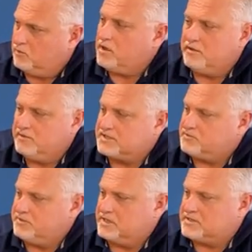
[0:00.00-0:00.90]
Well,
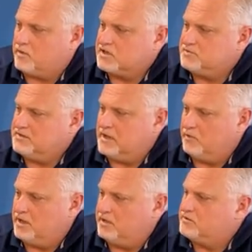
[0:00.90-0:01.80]
that's always been
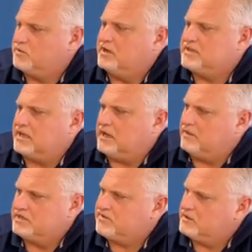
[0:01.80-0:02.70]
that way. We don't have to take it
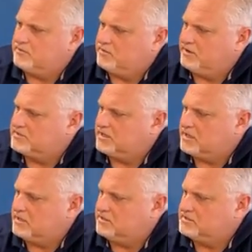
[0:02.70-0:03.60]
out. It's fine. We don't have to take
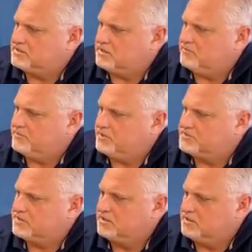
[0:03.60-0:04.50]
it out. It's
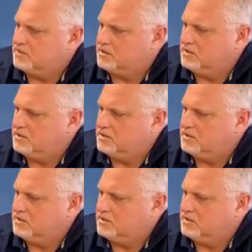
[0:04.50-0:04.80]
good.